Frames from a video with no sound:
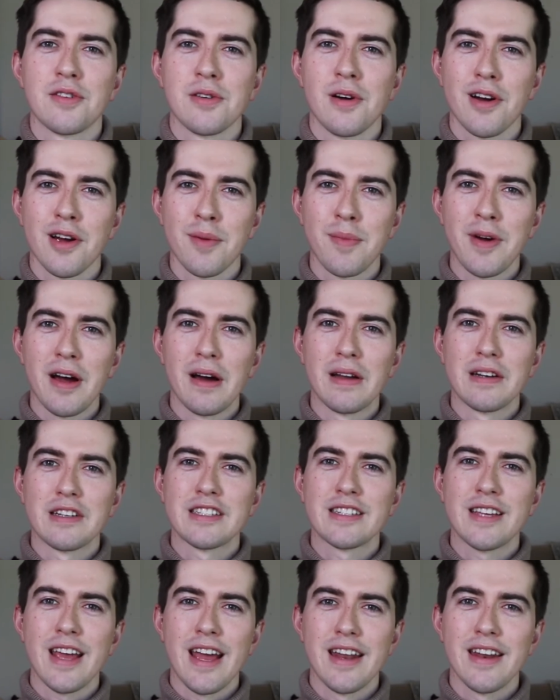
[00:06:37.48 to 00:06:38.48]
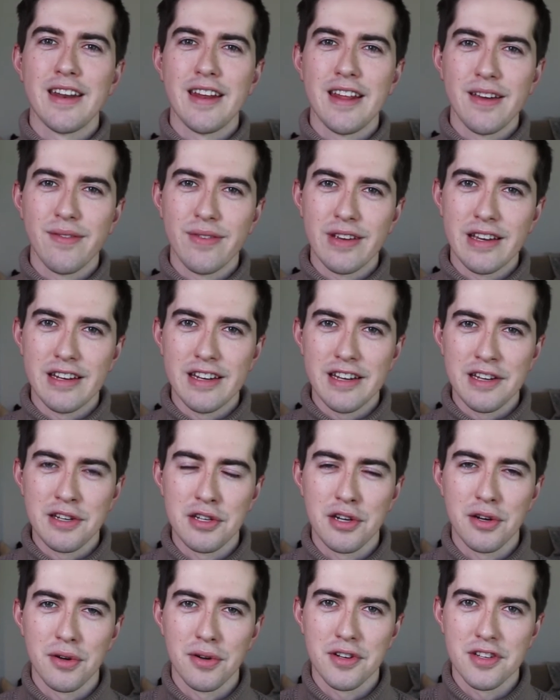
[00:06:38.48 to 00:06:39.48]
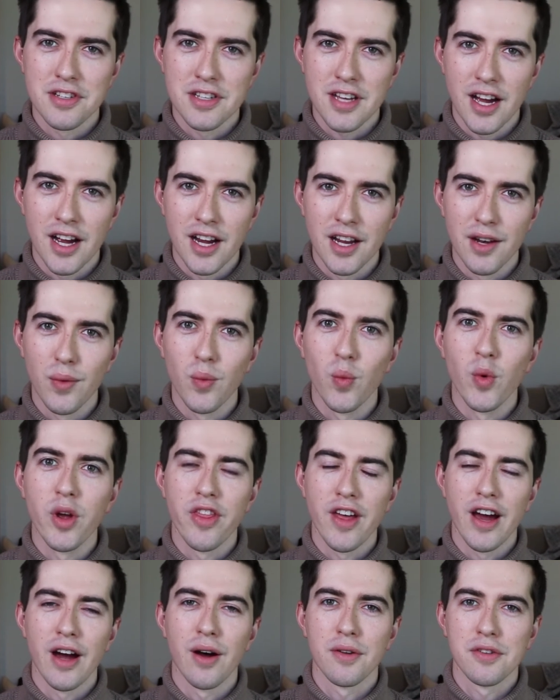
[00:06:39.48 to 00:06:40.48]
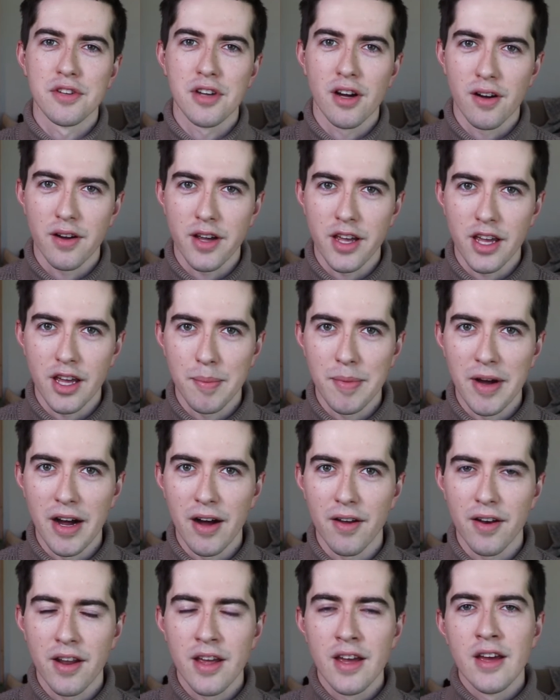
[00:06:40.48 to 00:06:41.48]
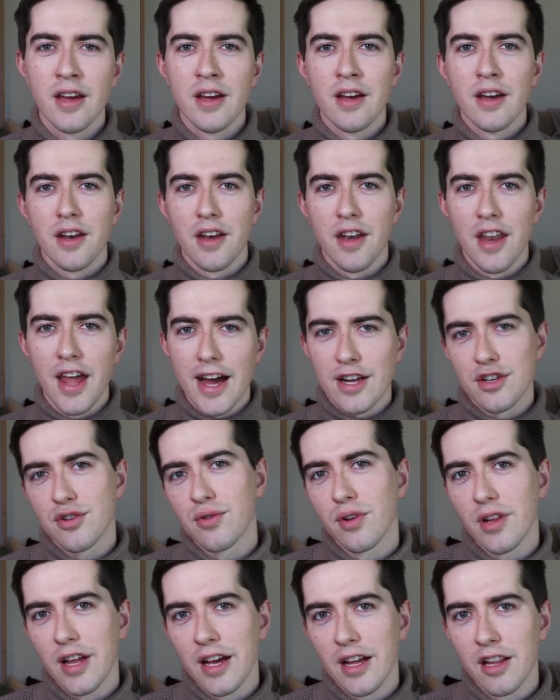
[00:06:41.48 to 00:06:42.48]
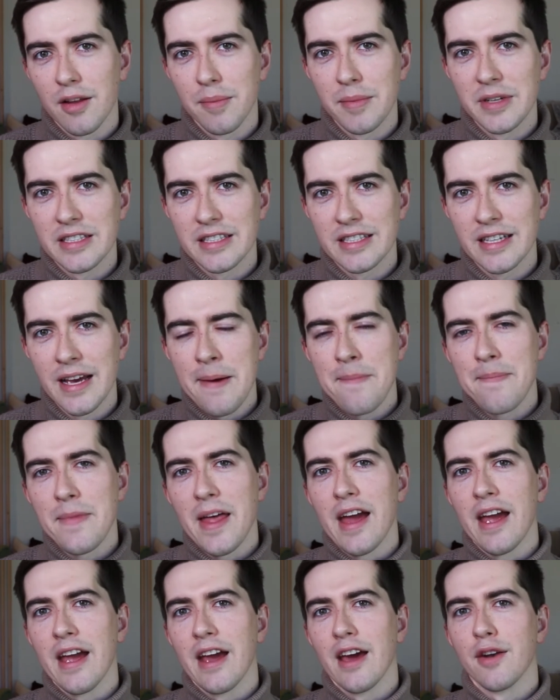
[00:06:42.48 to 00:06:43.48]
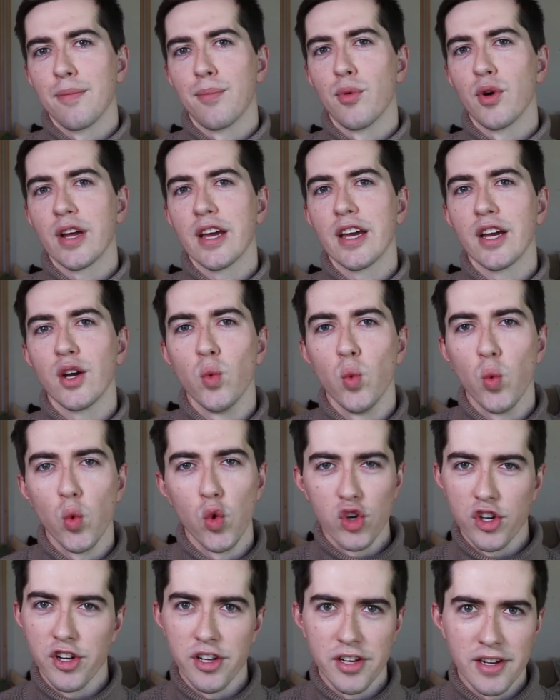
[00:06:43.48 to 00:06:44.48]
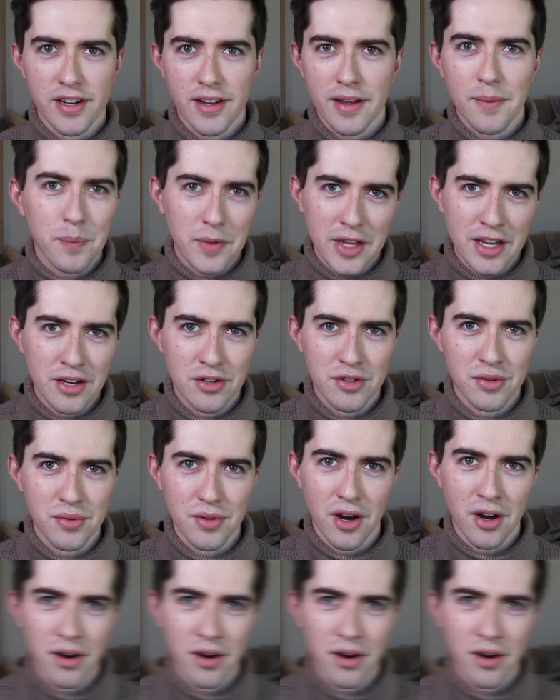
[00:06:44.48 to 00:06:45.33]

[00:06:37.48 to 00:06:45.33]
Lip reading: talk about Scandinavian interior design without talking about natural elements and bringing wood into the